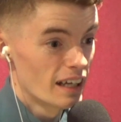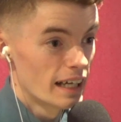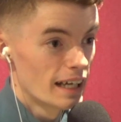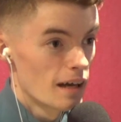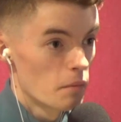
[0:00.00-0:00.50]

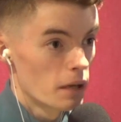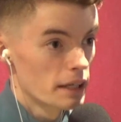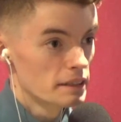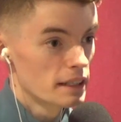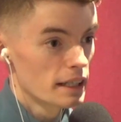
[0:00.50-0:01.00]

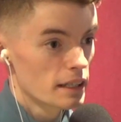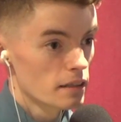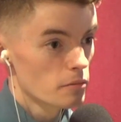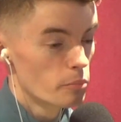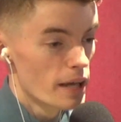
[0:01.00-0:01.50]
I
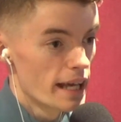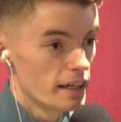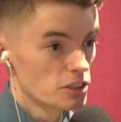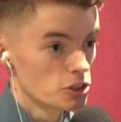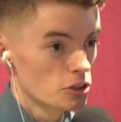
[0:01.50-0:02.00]
think
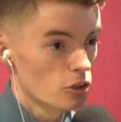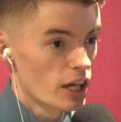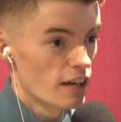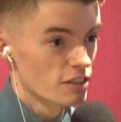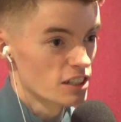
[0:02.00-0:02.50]
Ben is just going
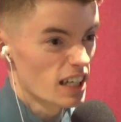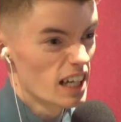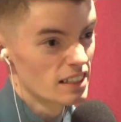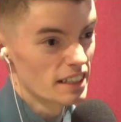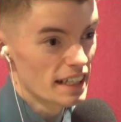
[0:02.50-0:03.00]
to have the
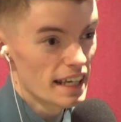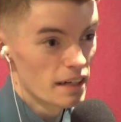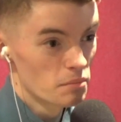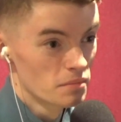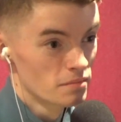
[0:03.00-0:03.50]
style to negate
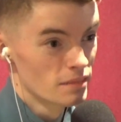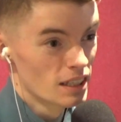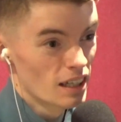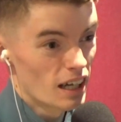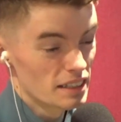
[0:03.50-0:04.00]
him.
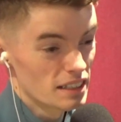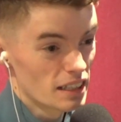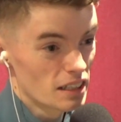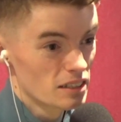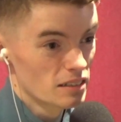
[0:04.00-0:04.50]
I
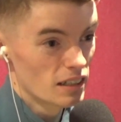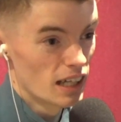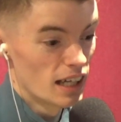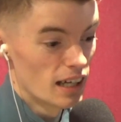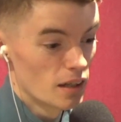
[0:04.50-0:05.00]
think
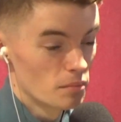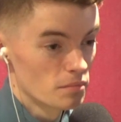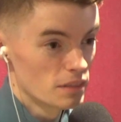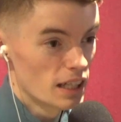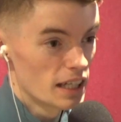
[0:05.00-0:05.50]

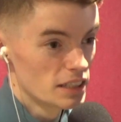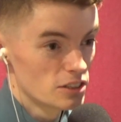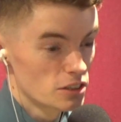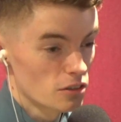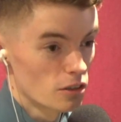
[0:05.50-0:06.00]

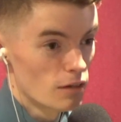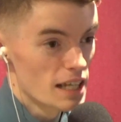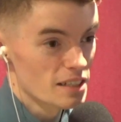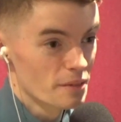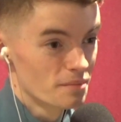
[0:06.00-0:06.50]
he's just going to
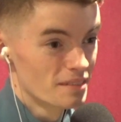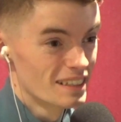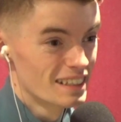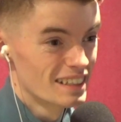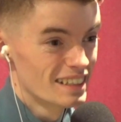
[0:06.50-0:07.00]
wrestle
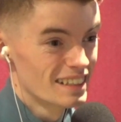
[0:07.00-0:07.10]
him.